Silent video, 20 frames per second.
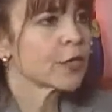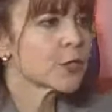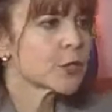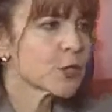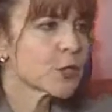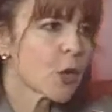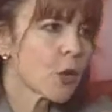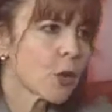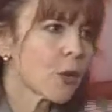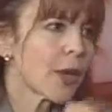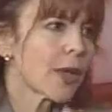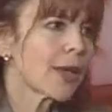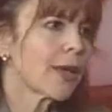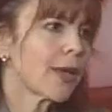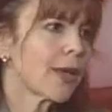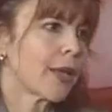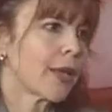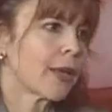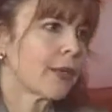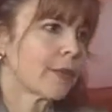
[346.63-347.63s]
So
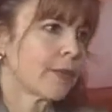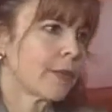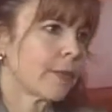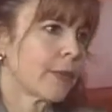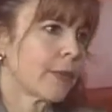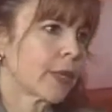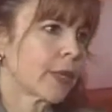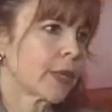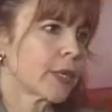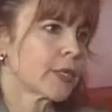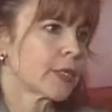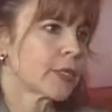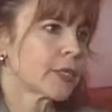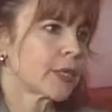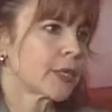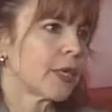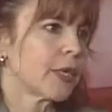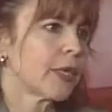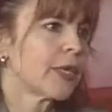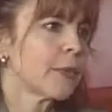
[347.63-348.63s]
again,
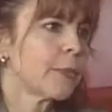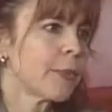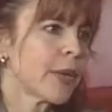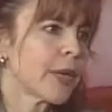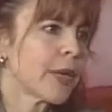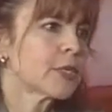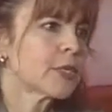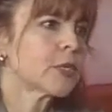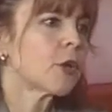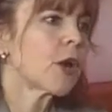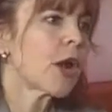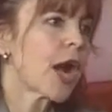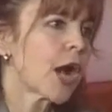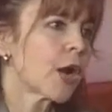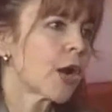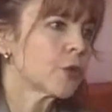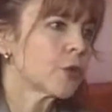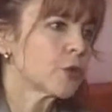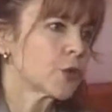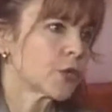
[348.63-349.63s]
Belkis, it depends on
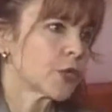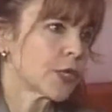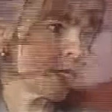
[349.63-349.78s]
how